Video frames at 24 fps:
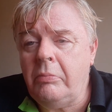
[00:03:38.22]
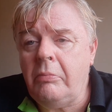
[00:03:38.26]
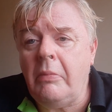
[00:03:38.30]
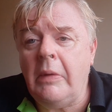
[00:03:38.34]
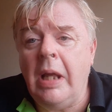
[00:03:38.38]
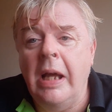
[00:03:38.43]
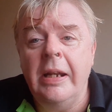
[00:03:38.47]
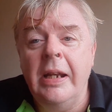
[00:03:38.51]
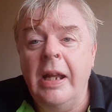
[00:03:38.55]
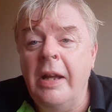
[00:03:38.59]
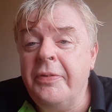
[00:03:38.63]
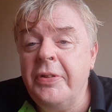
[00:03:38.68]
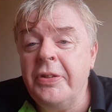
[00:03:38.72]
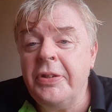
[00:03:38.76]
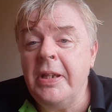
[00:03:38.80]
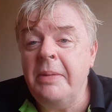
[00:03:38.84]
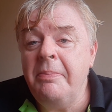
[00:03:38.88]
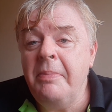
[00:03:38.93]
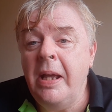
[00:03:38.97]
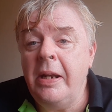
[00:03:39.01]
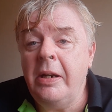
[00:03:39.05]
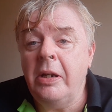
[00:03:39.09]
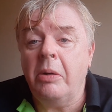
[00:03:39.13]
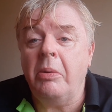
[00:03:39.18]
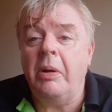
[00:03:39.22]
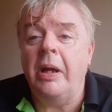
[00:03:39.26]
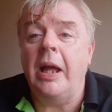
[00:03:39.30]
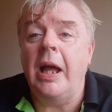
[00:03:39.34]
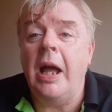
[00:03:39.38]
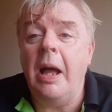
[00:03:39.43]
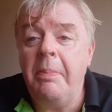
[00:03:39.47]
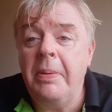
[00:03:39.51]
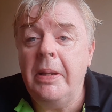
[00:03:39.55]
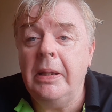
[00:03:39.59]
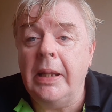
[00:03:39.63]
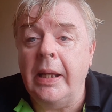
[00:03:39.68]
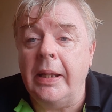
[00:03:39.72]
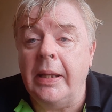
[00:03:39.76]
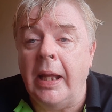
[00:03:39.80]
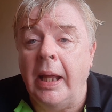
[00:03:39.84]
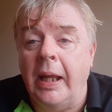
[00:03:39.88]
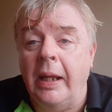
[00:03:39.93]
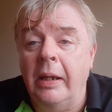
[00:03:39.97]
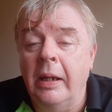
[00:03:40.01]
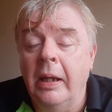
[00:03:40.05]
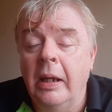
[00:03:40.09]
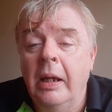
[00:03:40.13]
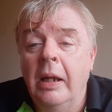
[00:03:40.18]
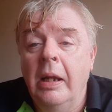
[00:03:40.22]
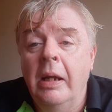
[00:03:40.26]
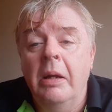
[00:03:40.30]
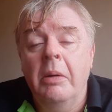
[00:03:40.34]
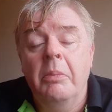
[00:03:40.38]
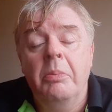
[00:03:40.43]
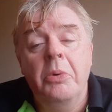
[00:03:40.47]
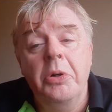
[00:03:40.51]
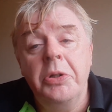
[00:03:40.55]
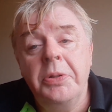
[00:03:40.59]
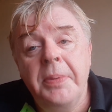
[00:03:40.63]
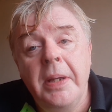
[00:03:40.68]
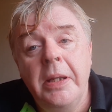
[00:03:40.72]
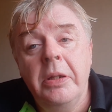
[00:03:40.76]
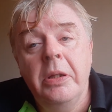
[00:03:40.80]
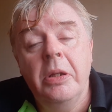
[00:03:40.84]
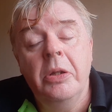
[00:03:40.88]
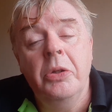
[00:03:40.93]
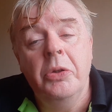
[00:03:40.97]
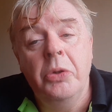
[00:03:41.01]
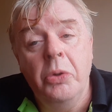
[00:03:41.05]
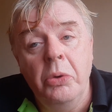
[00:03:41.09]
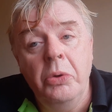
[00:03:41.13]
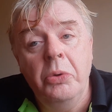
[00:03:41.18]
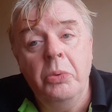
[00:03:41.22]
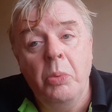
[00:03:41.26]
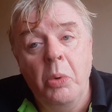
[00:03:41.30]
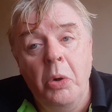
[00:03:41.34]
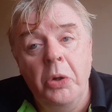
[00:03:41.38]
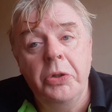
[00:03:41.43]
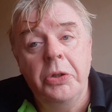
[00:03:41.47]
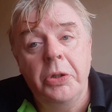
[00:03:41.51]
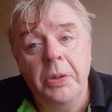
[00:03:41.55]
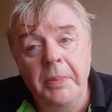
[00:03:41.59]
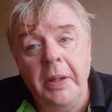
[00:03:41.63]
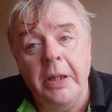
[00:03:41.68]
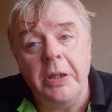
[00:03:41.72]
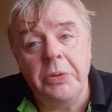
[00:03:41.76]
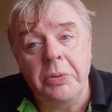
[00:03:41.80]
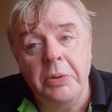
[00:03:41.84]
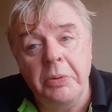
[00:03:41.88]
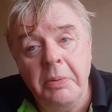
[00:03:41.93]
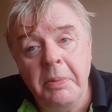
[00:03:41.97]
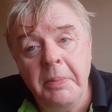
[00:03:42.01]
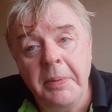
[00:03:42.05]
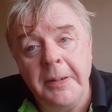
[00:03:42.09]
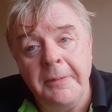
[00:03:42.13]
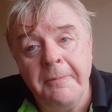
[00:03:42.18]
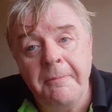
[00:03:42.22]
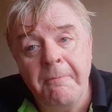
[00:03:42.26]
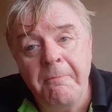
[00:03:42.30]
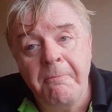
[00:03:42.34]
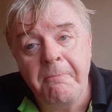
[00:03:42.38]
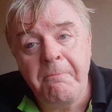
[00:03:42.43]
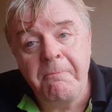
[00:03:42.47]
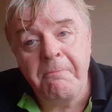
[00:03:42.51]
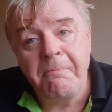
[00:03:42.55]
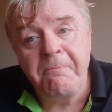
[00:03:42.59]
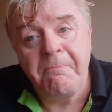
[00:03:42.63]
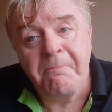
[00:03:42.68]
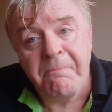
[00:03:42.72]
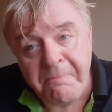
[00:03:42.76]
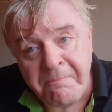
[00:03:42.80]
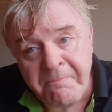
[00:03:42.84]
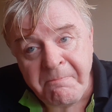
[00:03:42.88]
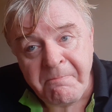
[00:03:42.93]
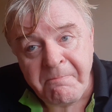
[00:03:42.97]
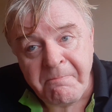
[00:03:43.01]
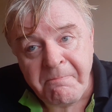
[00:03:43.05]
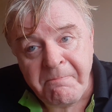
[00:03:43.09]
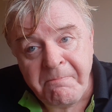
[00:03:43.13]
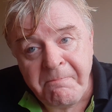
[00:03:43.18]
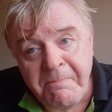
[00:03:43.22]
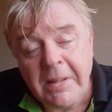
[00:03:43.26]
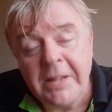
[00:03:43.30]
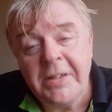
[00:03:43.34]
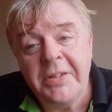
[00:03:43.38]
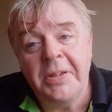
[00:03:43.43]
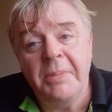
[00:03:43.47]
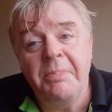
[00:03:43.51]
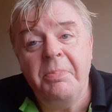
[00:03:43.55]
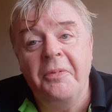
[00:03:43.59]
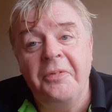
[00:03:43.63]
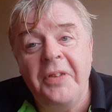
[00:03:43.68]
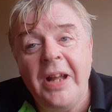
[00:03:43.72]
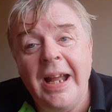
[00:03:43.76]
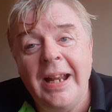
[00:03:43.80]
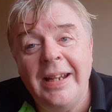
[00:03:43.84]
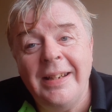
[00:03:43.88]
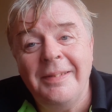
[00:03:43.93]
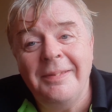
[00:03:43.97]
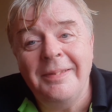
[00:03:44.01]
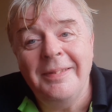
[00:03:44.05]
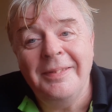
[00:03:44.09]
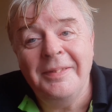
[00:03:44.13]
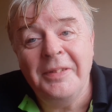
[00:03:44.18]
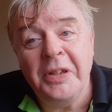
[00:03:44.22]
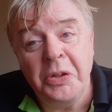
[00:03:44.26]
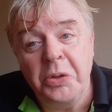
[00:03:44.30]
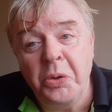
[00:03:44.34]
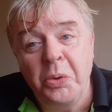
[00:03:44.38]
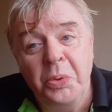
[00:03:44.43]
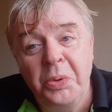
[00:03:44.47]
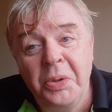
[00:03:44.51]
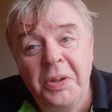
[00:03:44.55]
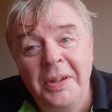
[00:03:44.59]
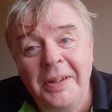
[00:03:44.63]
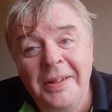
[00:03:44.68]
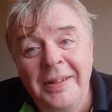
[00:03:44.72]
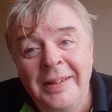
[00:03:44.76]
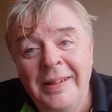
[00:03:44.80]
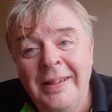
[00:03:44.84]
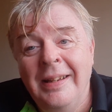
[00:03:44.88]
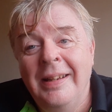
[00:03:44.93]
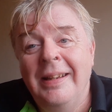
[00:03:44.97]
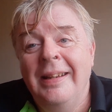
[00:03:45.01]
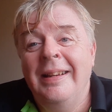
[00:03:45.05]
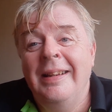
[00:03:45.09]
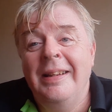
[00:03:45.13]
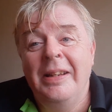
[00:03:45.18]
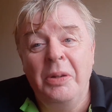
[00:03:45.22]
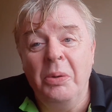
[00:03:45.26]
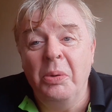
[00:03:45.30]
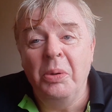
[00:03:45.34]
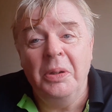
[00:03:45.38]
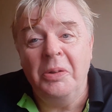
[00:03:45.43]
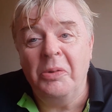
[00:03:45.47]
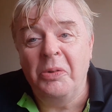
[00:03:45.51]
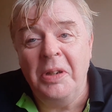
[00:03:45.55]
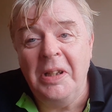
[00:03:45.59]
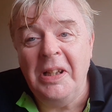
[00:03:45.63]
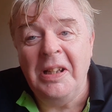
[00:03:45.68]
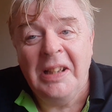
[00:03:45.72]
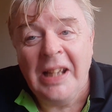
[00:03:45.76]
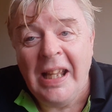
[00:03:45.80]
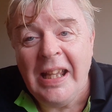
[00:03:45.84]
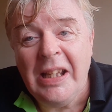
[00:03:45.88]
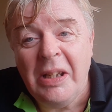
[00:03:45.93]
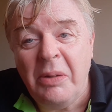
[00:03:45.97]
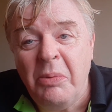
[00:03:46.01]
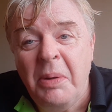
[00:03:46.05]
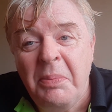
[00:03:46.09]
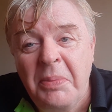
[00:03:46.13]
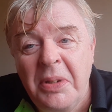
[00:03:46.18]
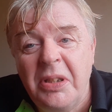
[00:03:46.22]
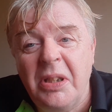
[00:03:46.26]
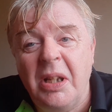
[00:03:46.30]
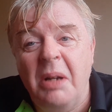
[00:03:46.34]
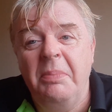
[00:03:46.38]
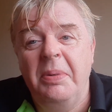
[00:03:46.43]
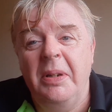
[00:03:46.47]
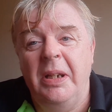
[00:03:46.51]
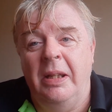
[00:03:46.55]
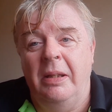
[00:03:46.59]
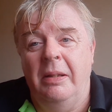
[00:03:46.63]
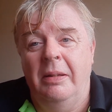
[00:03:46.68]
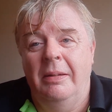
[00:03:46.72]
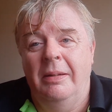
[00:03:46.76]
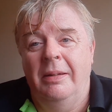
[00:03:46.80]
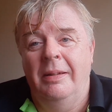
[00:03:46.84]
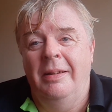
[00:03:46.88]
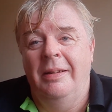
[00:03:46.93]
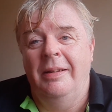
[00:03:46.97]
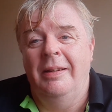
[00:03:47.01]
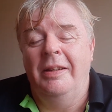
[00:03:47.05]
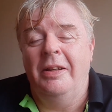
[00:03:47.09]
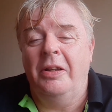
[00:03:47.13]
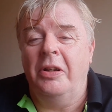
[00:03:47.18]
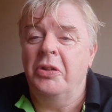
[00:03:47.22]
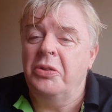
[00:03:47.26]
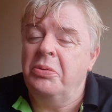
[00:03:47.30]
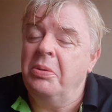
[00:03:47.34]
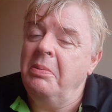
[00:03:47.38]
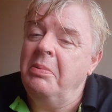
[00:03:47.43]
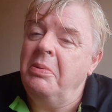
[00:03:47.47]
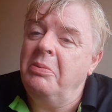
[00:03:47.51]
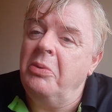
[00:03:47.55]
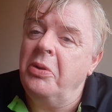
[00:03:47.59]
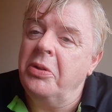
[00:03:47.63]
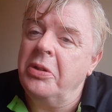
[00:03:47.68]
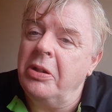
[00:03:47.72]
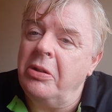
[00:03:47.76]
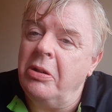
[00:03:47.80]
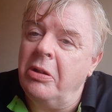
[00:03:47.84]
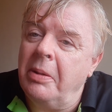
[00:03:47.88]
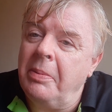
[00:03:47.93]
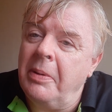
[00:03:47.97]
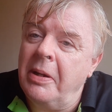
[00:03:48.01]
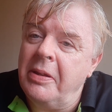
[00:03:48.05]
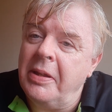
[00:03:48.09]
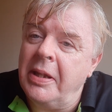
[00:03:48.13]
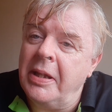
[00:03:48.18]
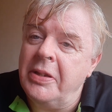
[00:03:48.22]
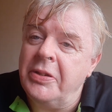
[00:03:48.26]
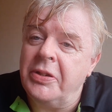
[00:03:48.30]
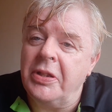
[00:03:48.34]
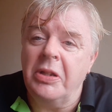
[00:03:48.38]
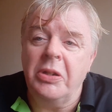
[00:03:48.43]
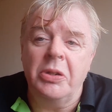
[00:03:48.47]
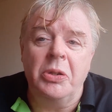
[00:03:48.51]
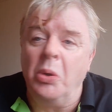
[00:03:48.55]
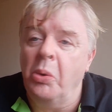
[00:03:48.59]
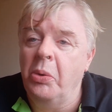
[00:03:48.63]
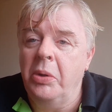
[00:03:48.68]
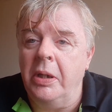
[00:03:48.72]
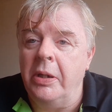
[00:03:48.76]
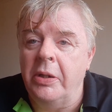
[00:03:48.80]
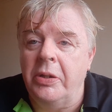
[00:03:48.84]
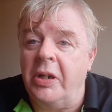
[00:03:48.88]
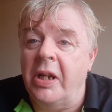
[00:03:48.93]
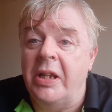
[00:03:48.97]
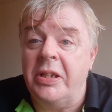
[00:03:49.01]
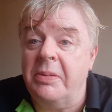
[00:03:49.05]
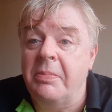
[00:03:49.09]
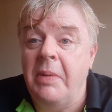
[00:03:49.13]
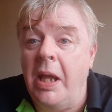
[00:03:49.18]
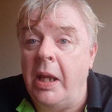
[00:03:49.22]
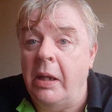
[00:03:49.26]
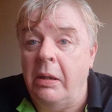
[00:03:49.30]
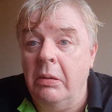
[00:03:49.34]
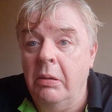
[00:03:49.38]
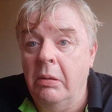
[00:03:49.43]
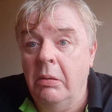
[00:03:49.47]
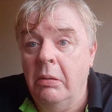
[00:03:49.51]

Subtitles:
And I have to say, men are quite happy like that. Most men don't want to mix with women. Simple fact. They don't really like women's company. Because women want to talk about things that don't interest men.